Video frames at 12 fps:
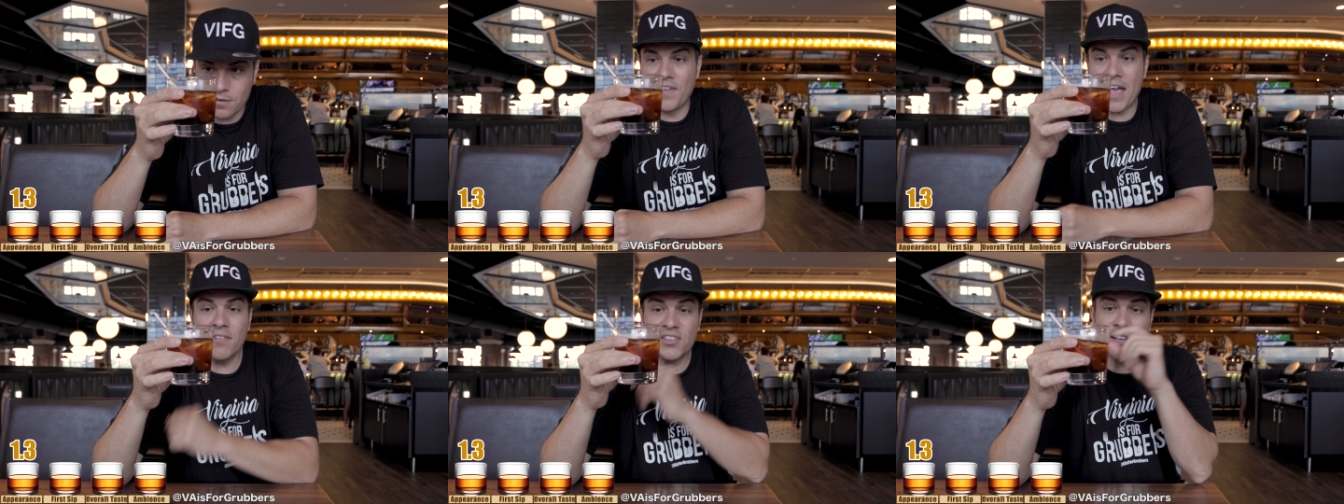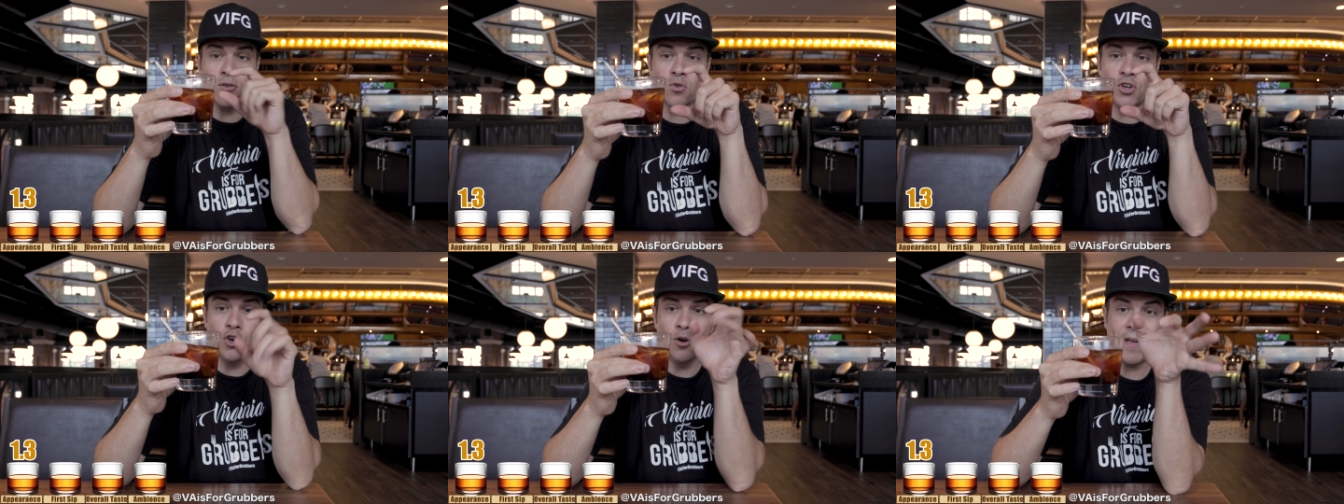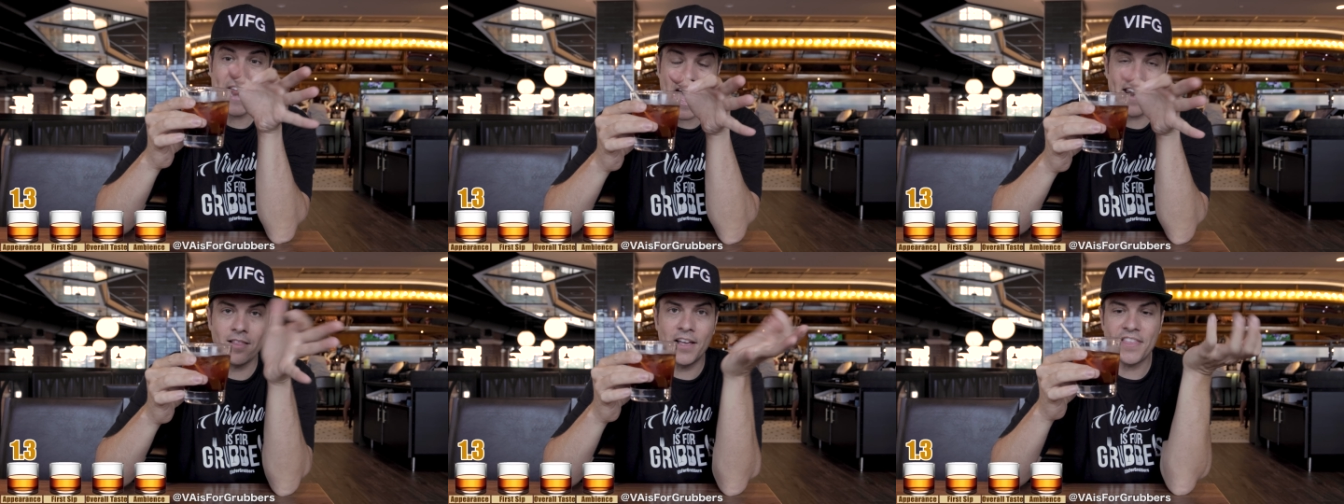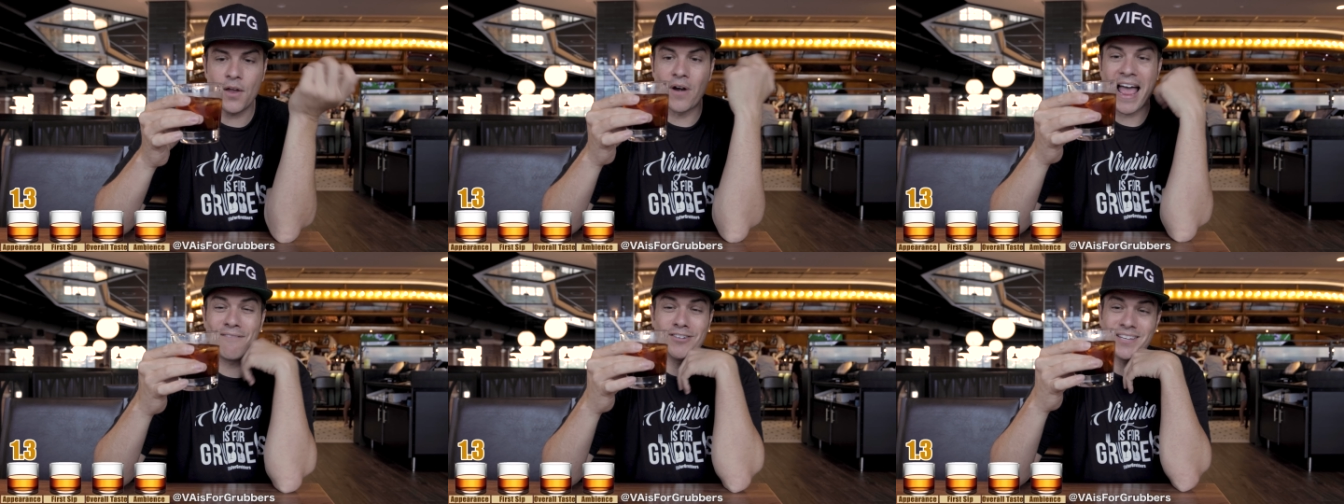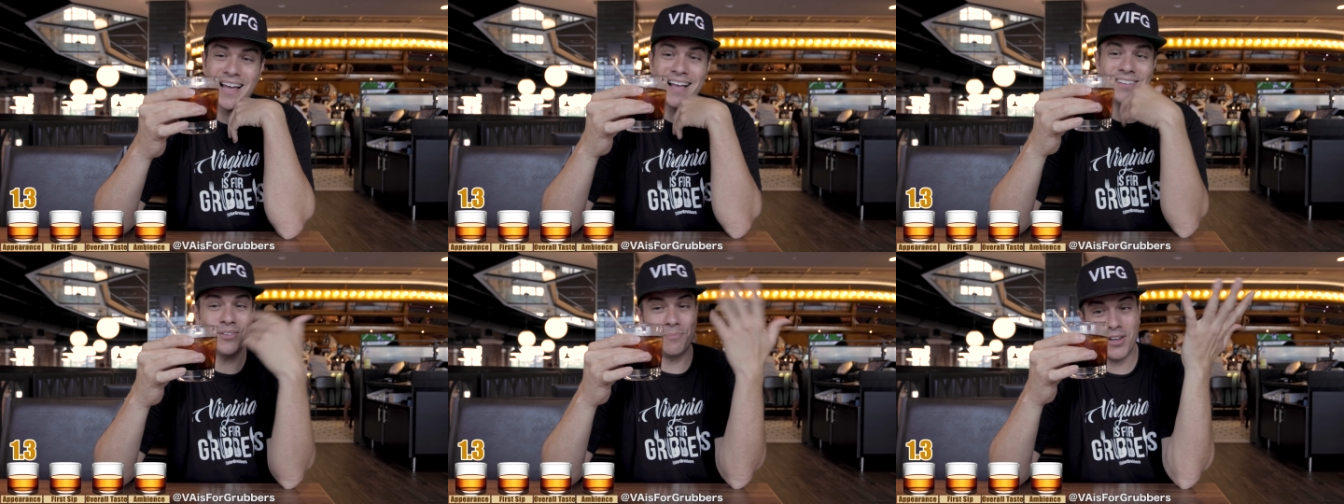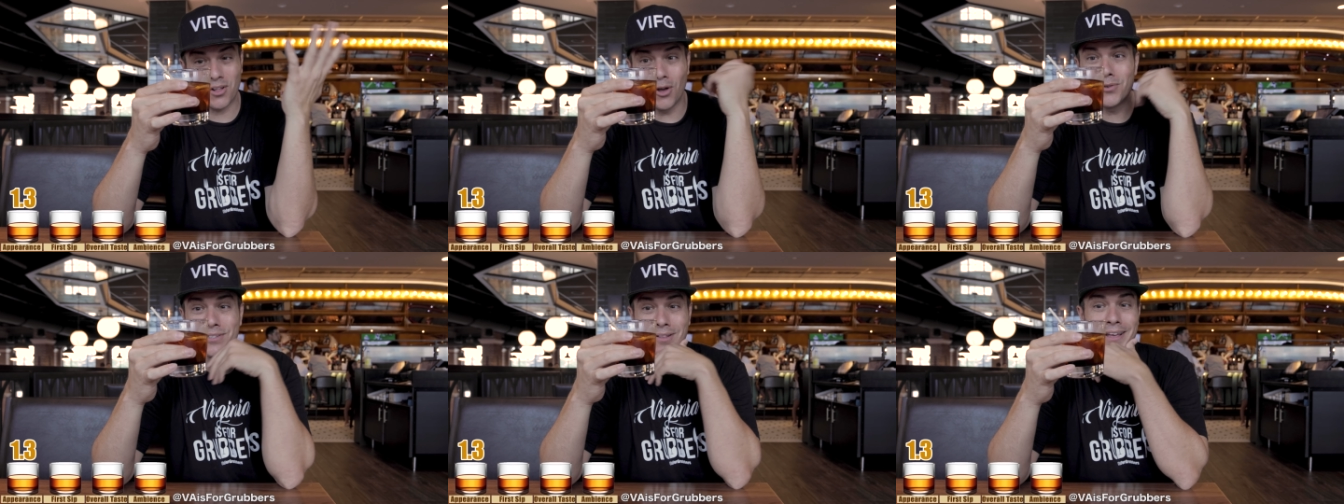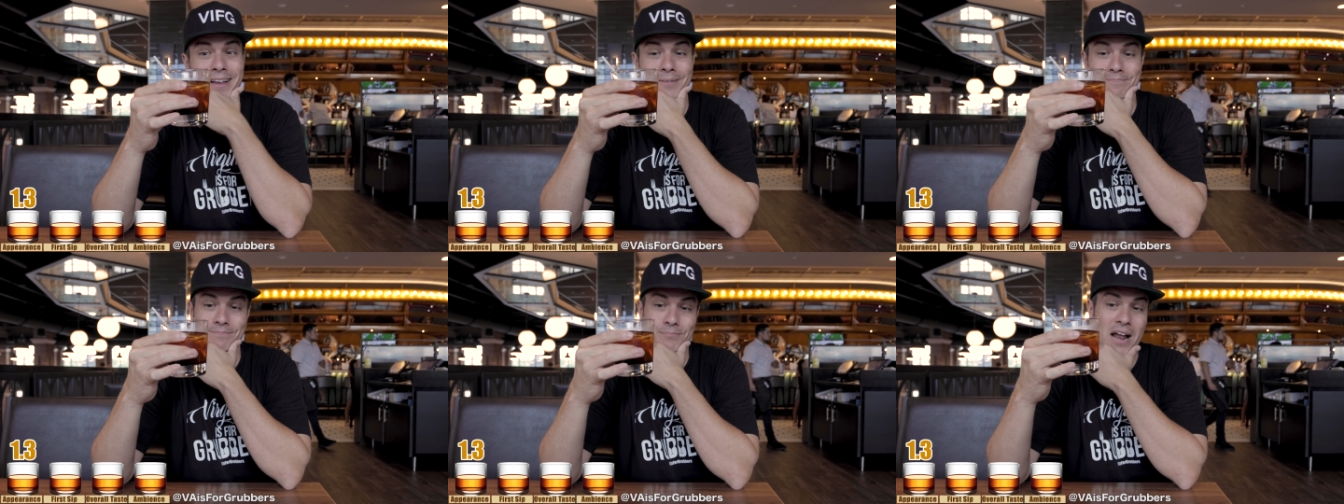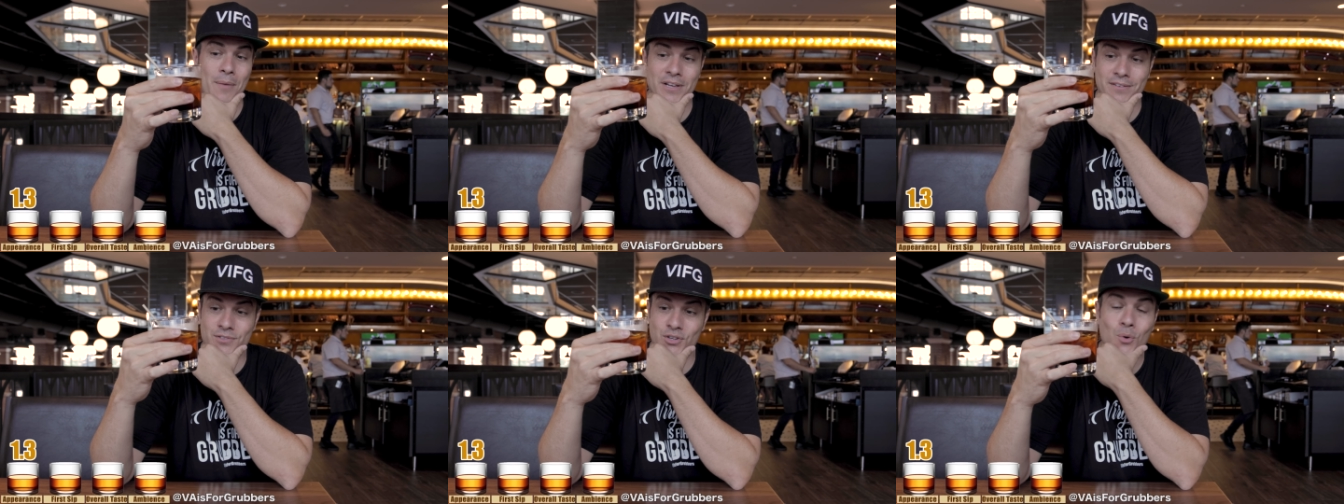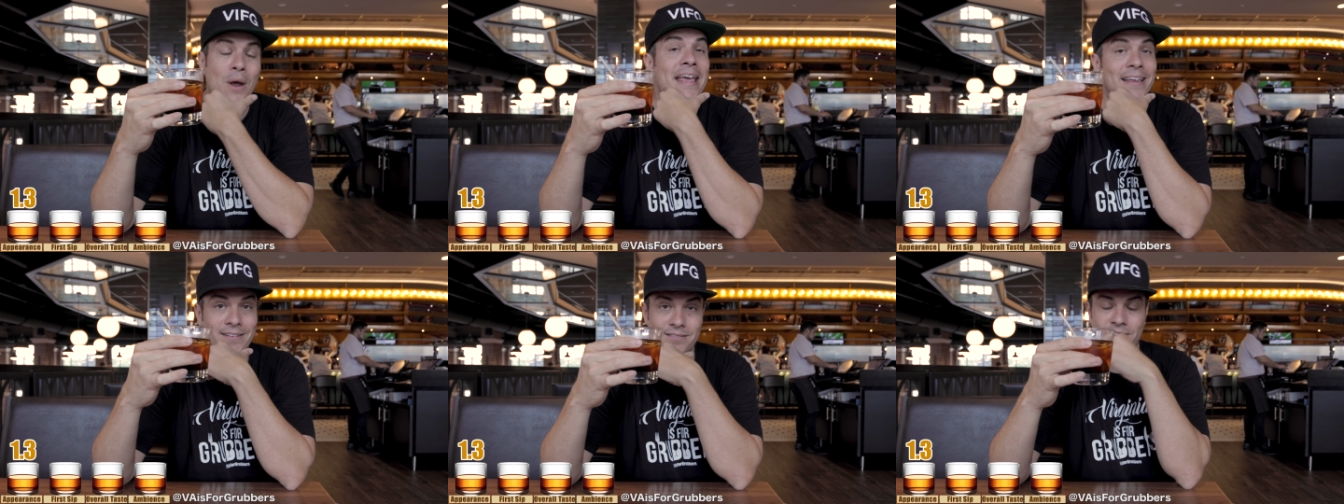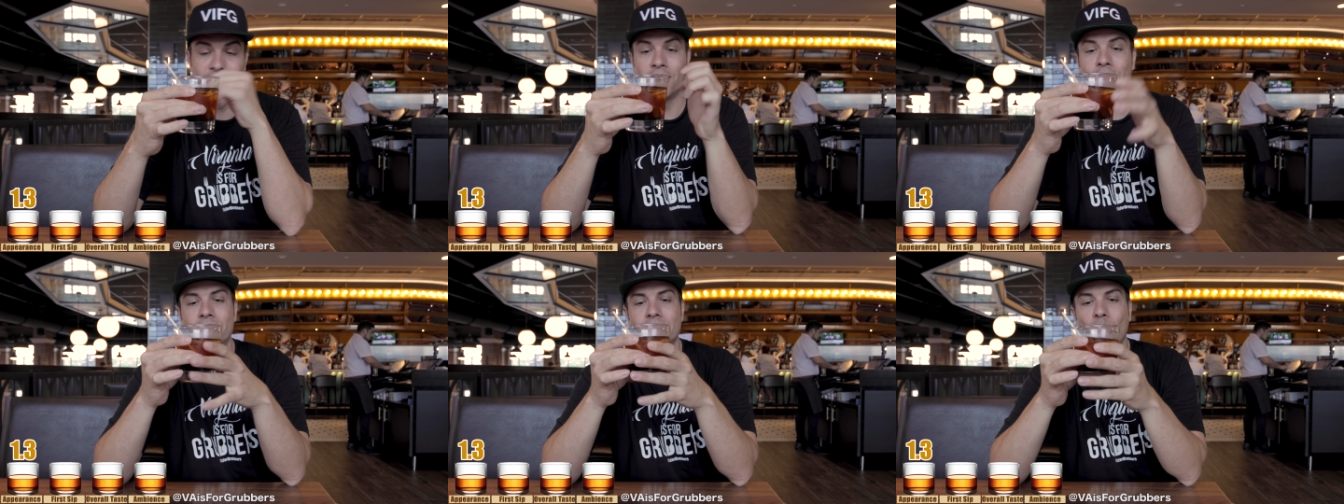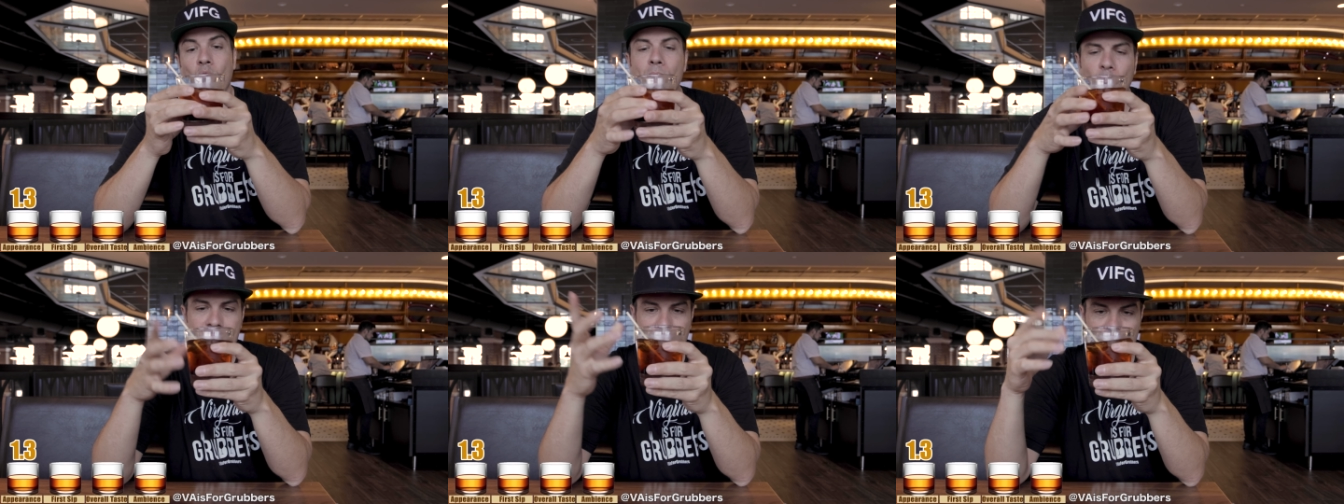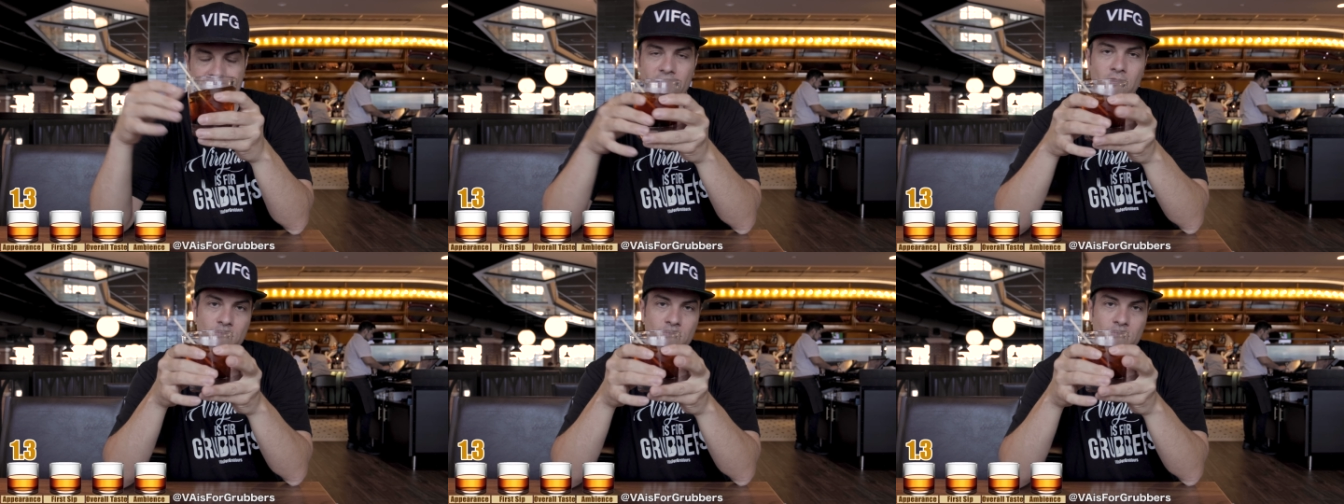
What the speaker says: They have a single cube and had it like they were advertised. It'd be close to like a probably 2.8, you know? 1.3, here